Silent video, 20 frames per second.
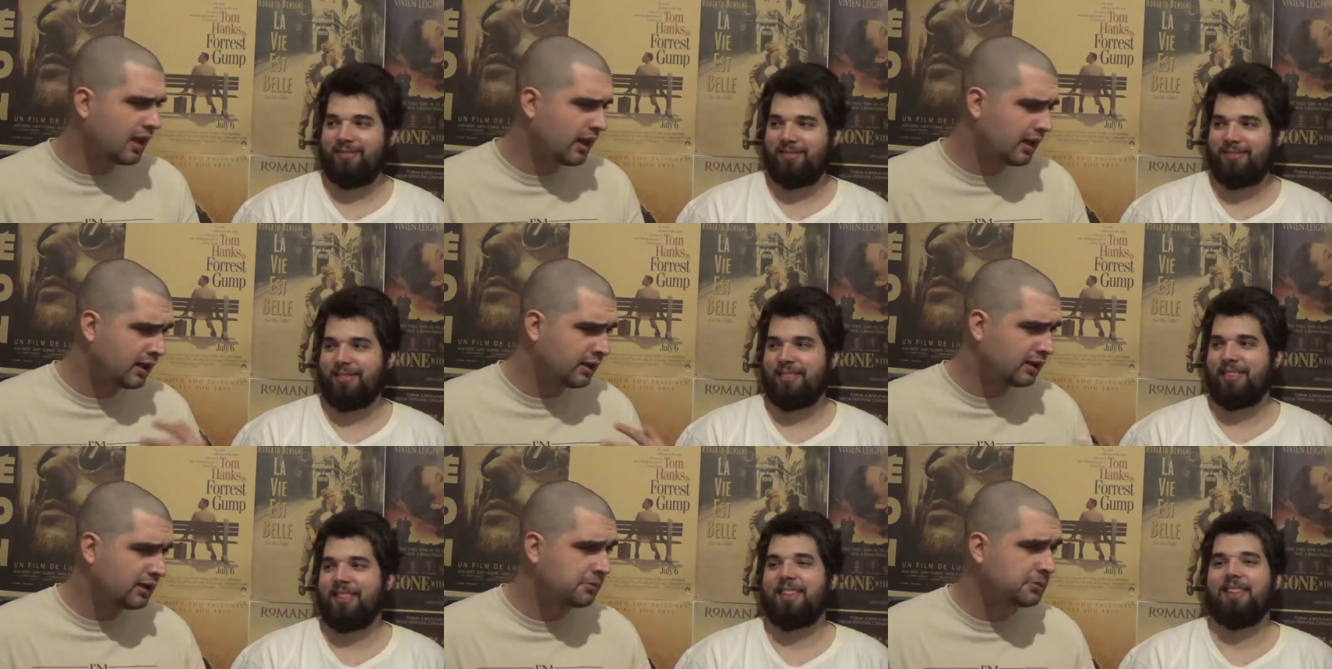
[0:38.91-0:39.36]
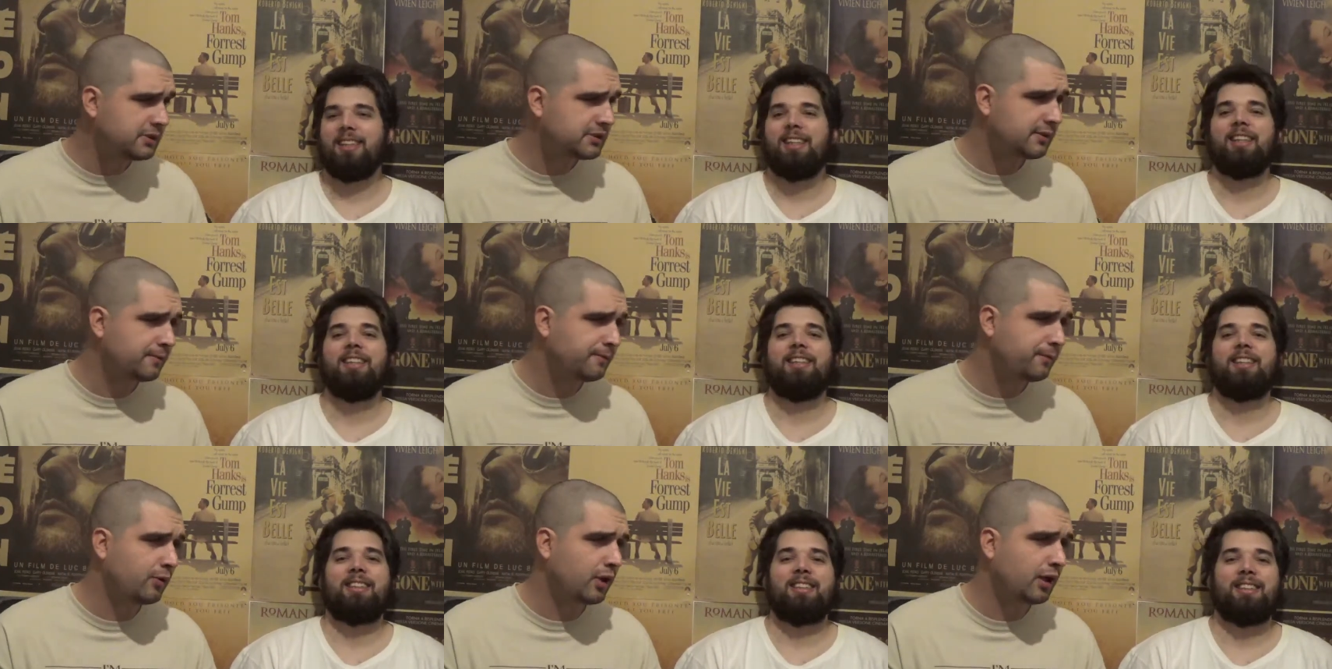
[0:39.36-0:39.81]
Speaker 1: And I
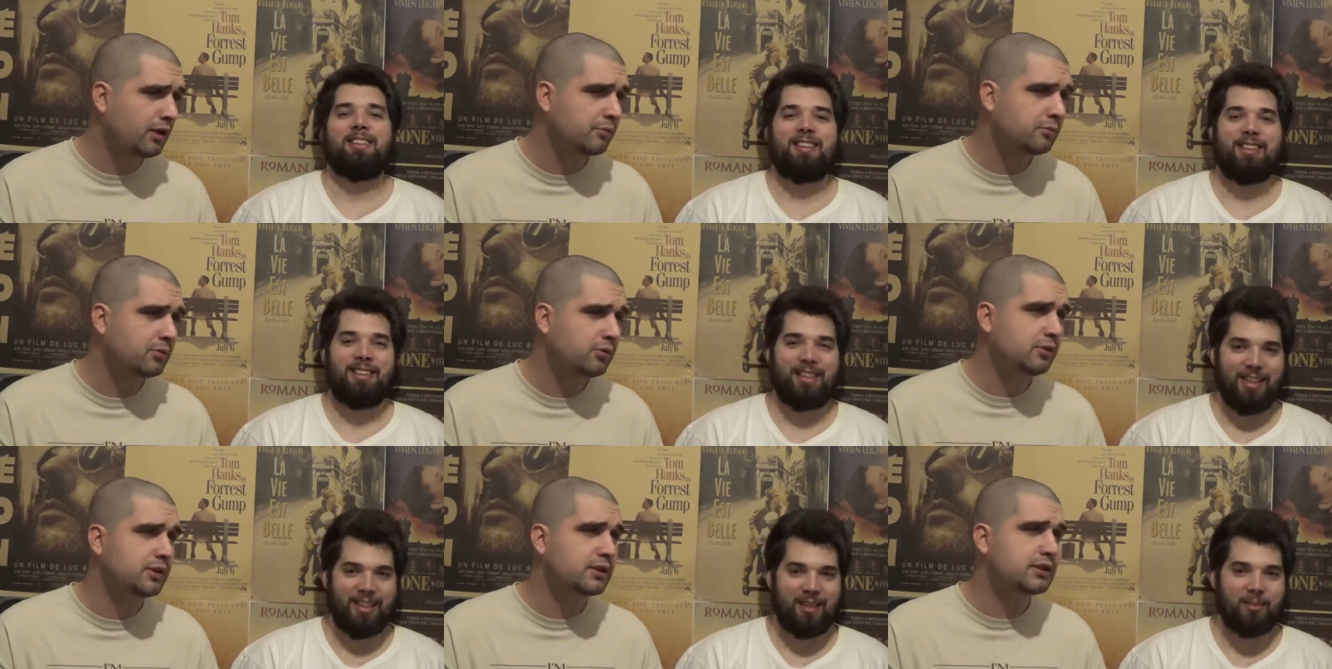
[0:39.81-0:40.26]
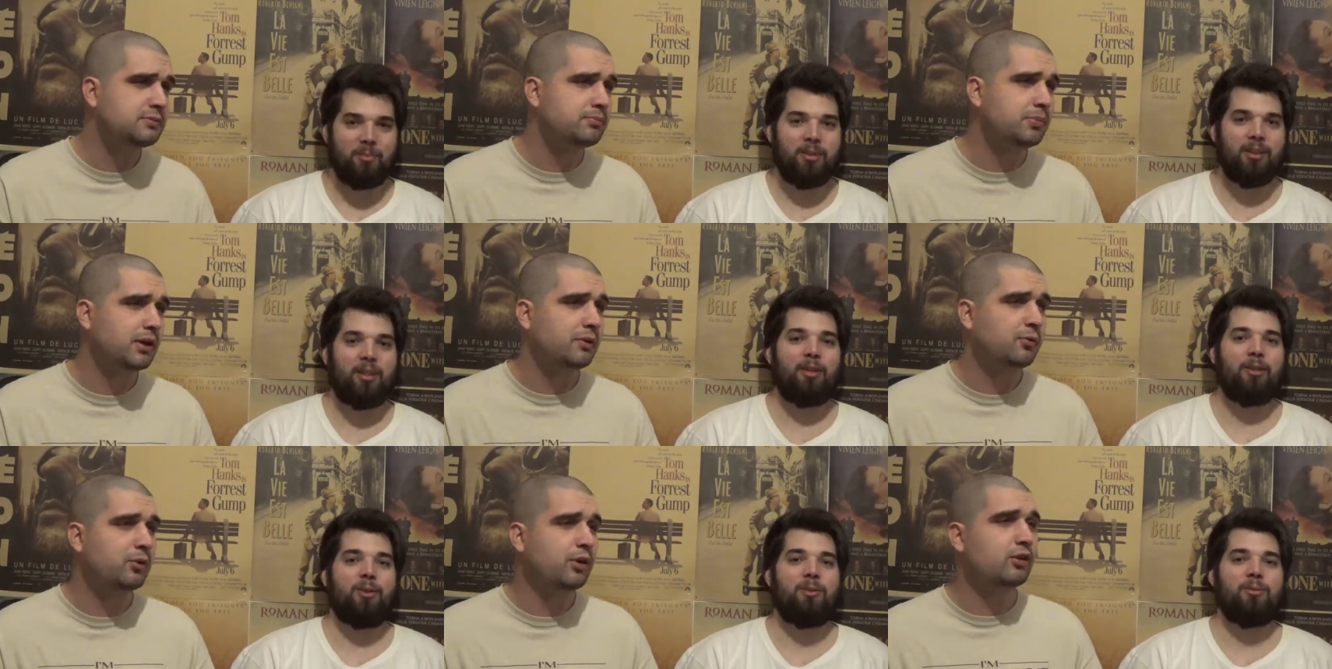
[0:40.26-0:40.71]
missed a few other movies,
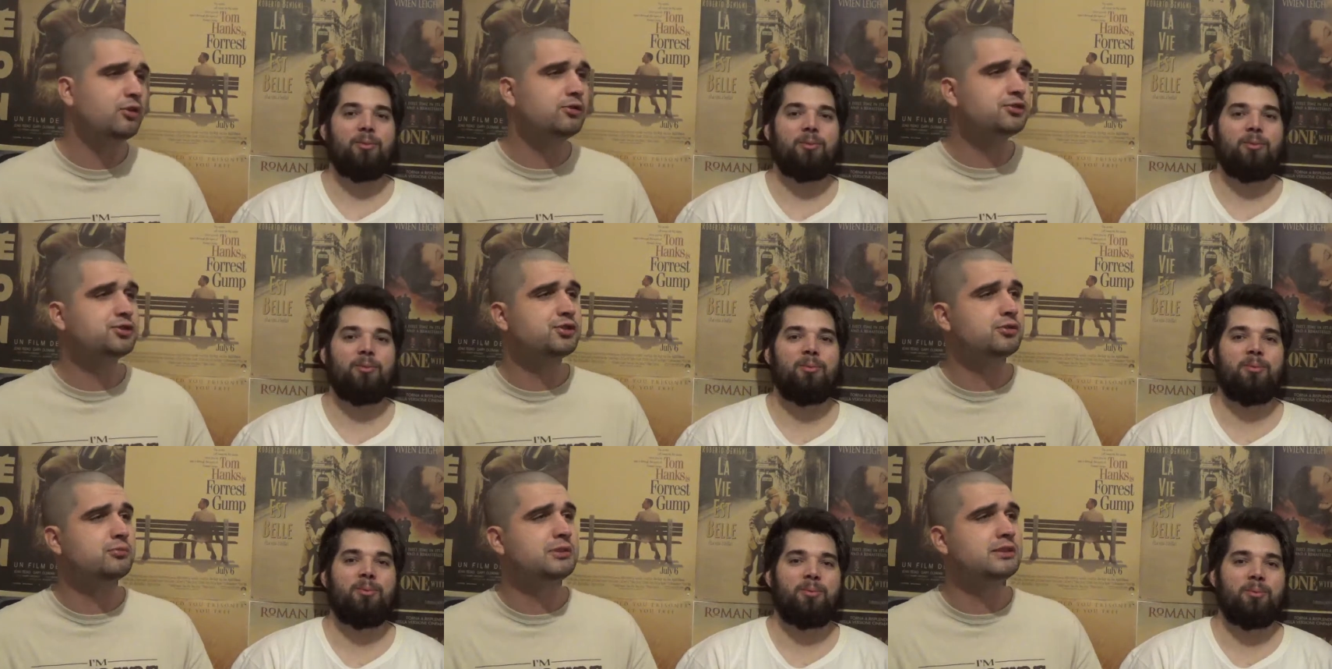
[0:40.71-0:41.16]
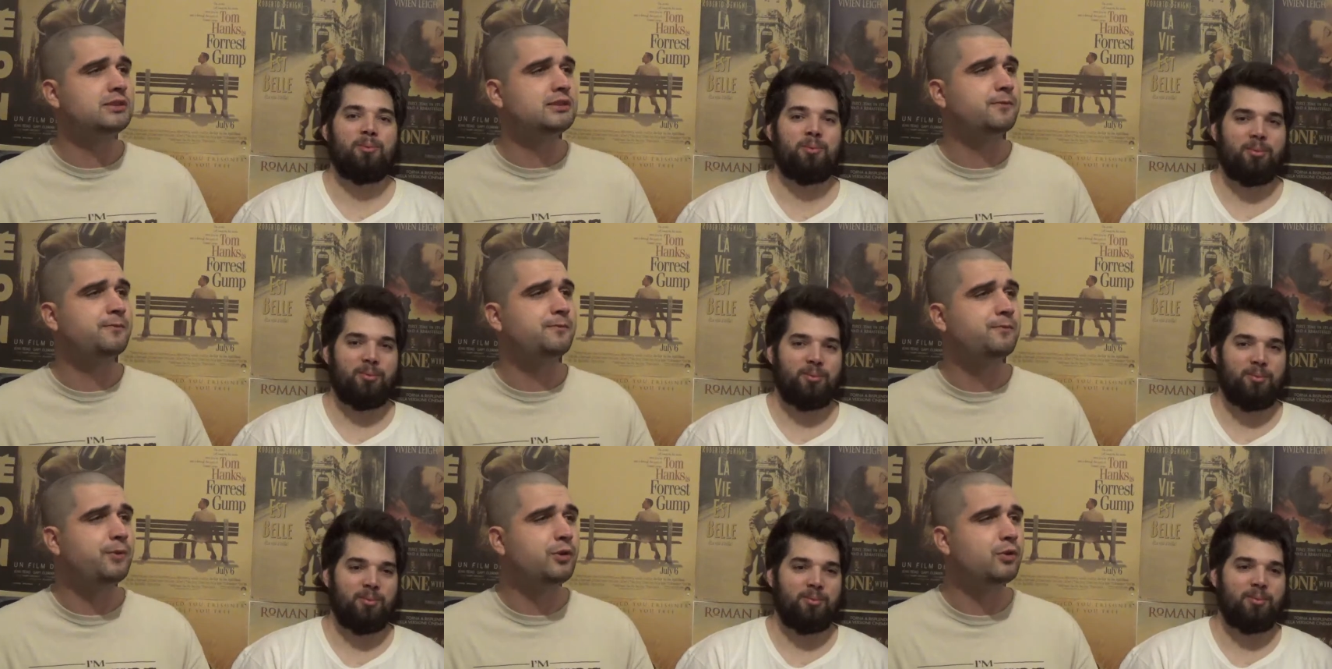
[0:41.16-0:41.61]
but we also missed
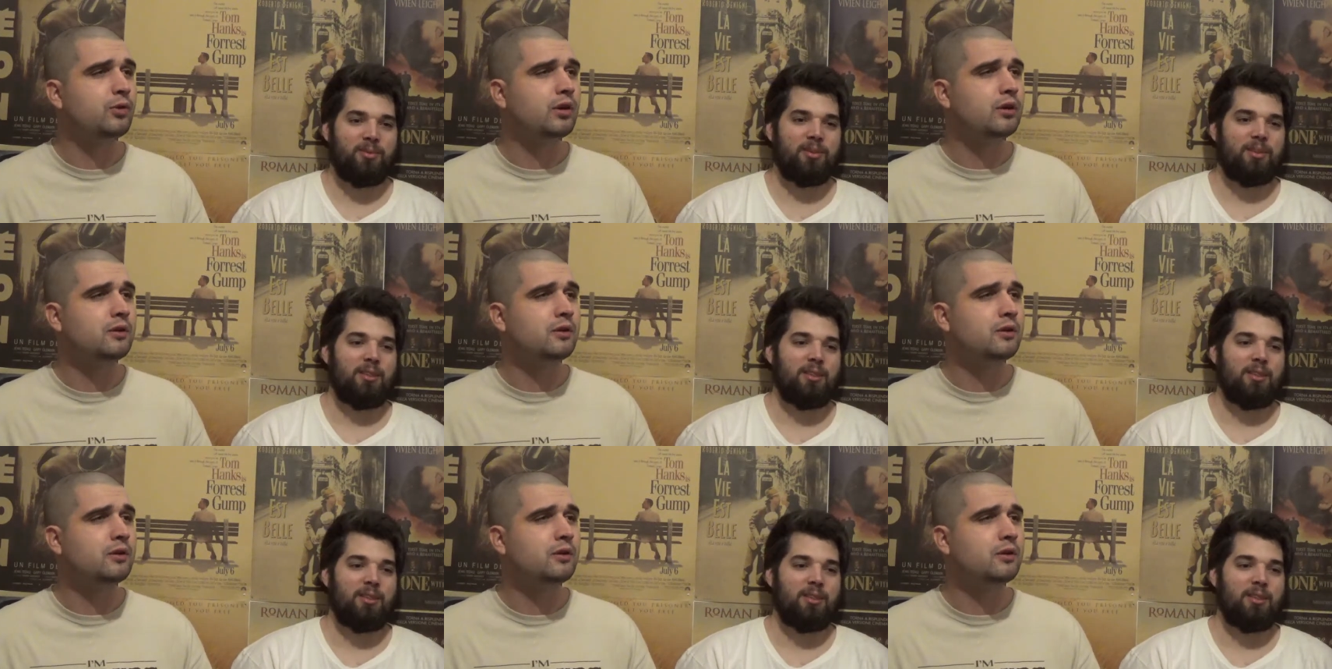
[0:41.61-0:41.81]
a few.